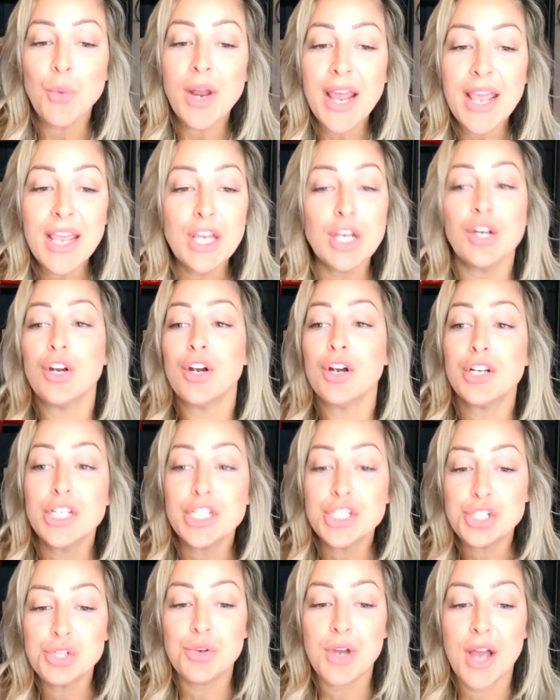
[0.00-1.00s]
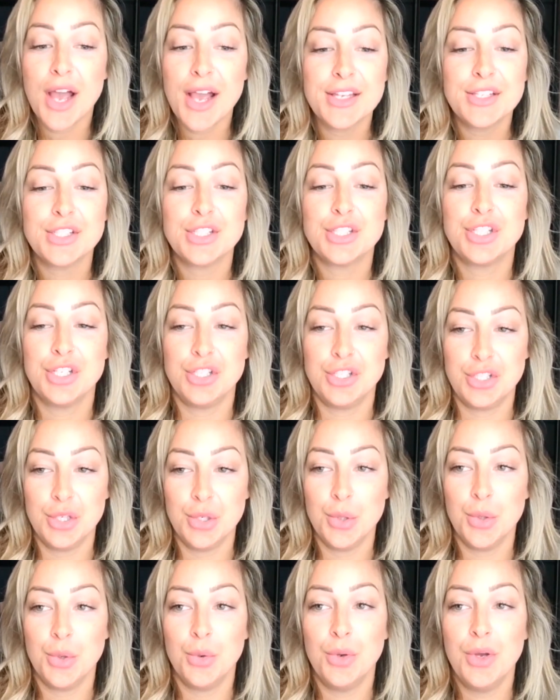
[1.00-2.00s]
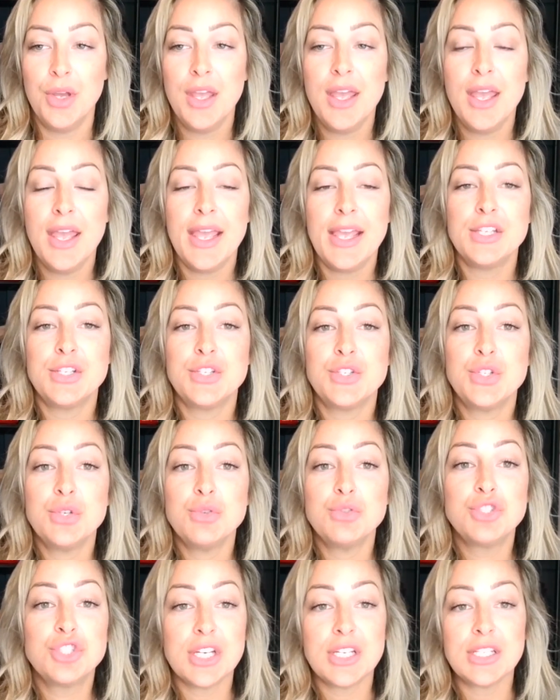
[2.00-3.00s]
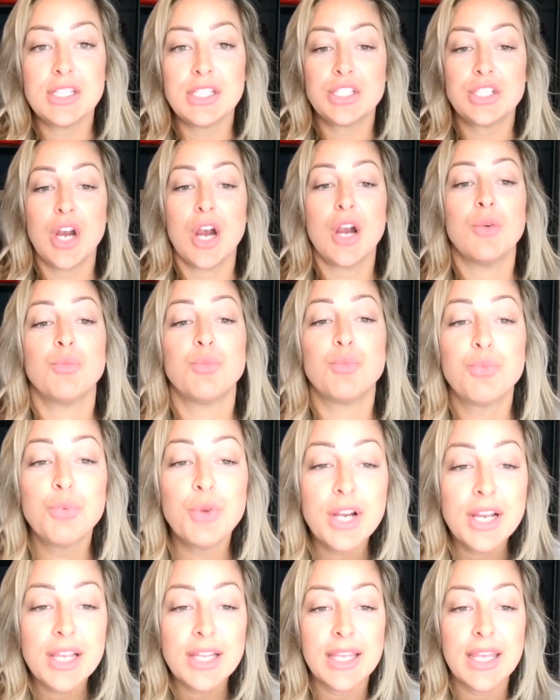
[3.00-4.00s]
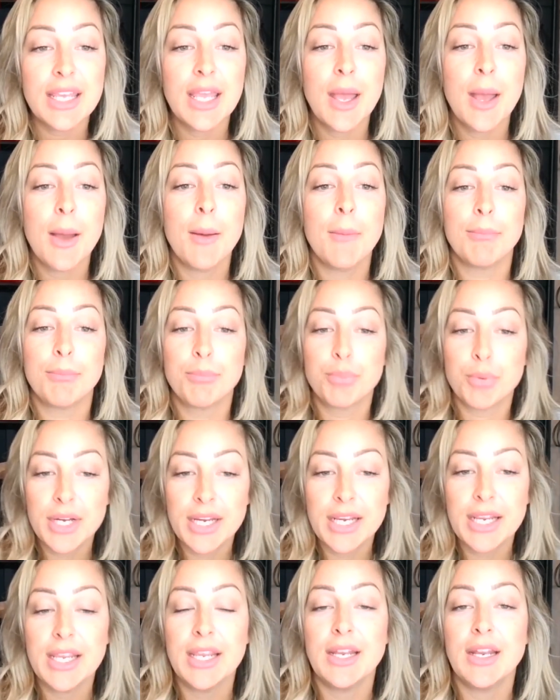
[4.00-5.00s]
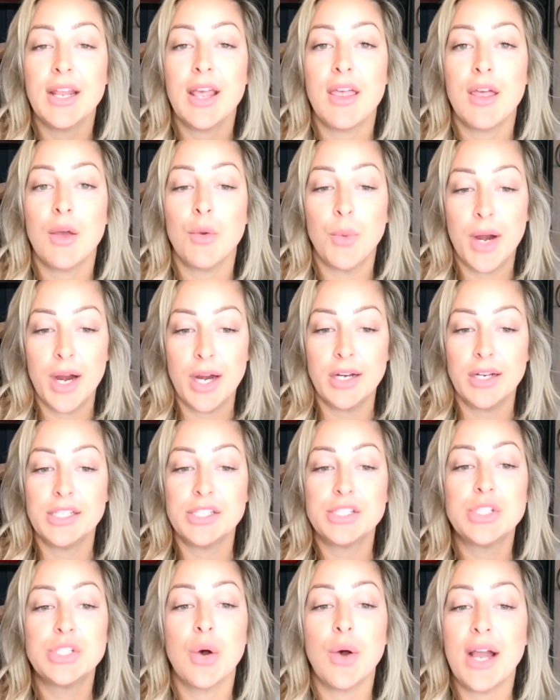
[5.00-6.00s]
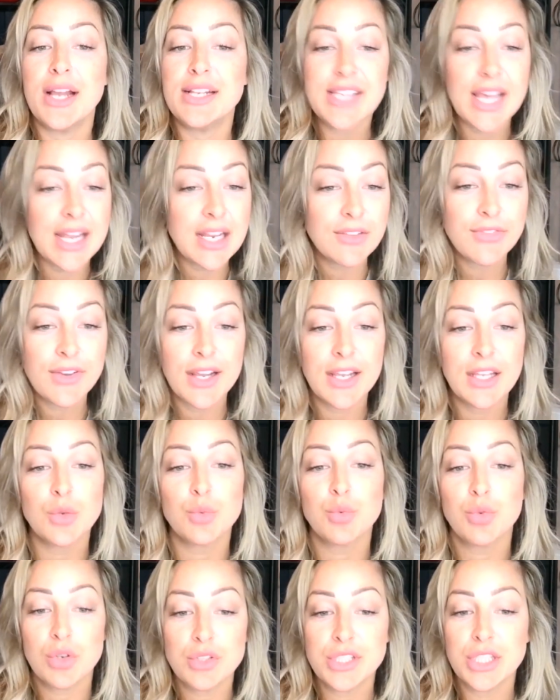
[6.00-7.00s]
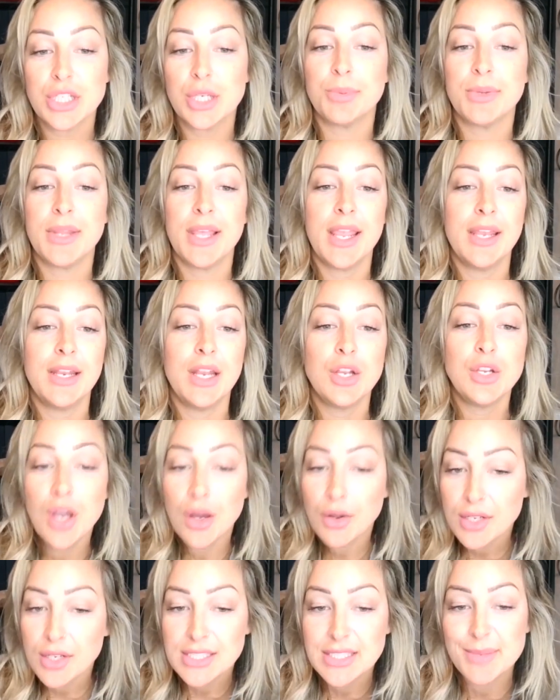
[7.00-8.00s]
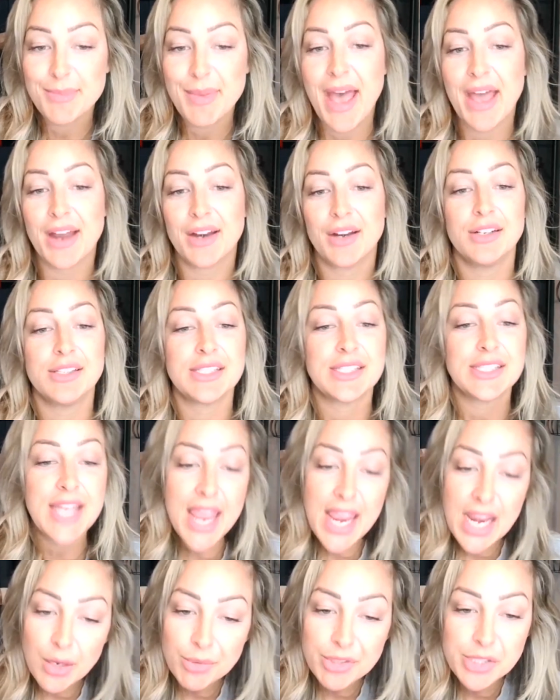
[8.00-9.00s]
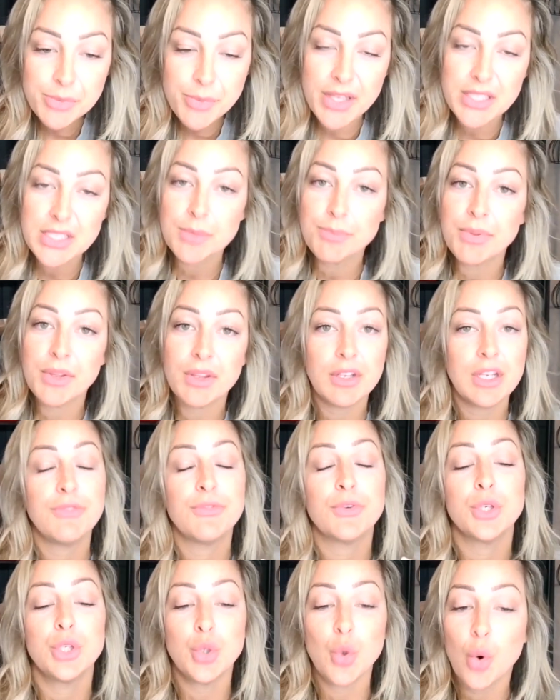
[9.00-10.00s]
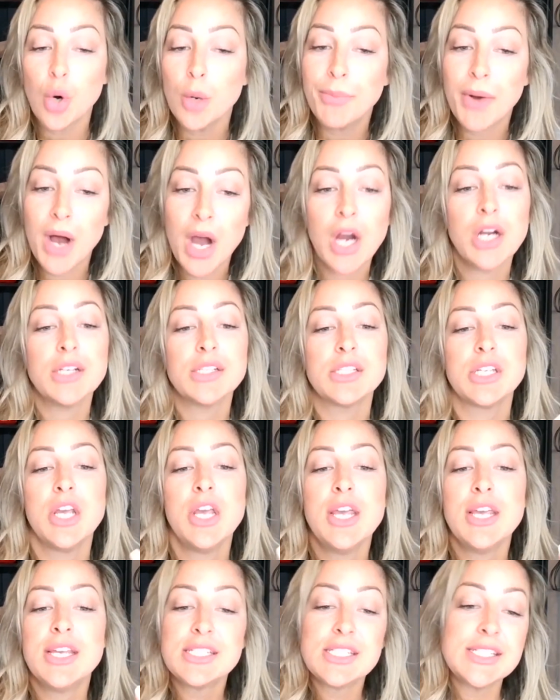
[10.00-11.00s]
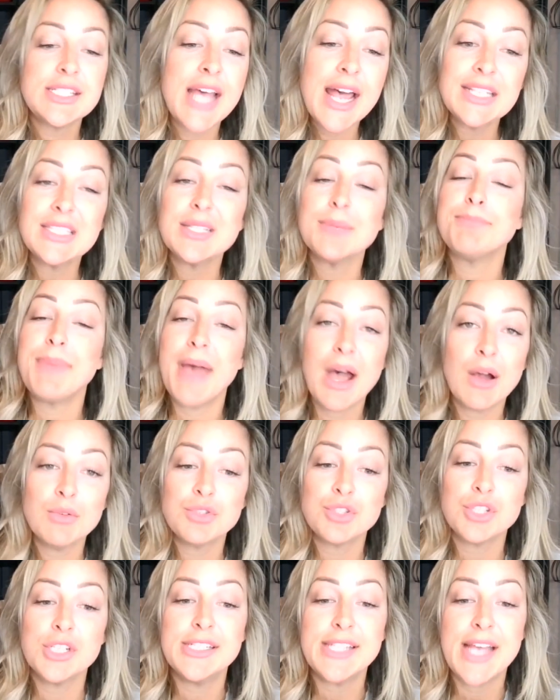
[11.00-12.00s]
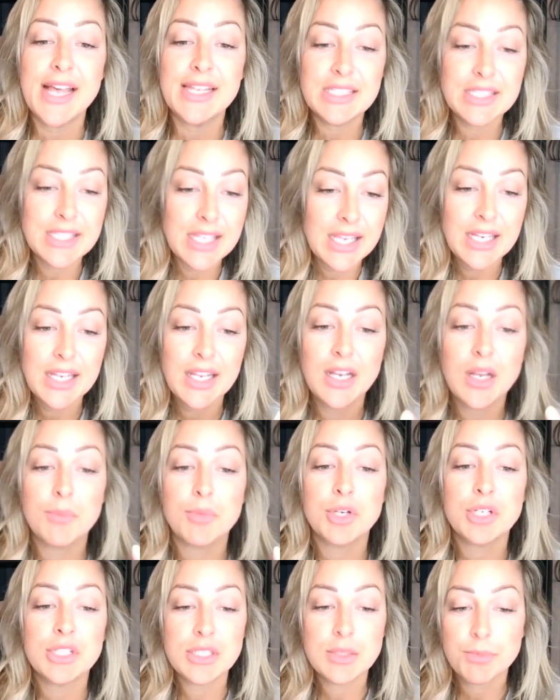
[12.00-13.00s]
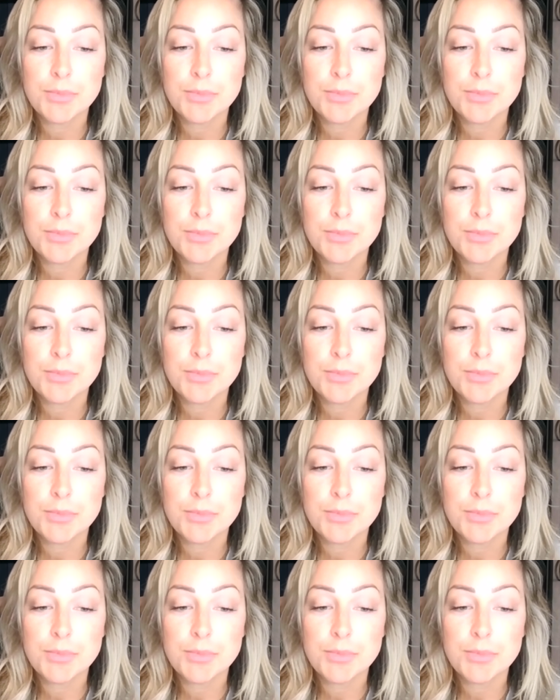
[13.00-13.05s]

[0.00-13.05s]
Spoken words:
So what I encourage you guys to do is to just start really bringing awareness. So identifying the roles that you're playing, notice the patterns, take responsibility for your part, set boundaries as needed,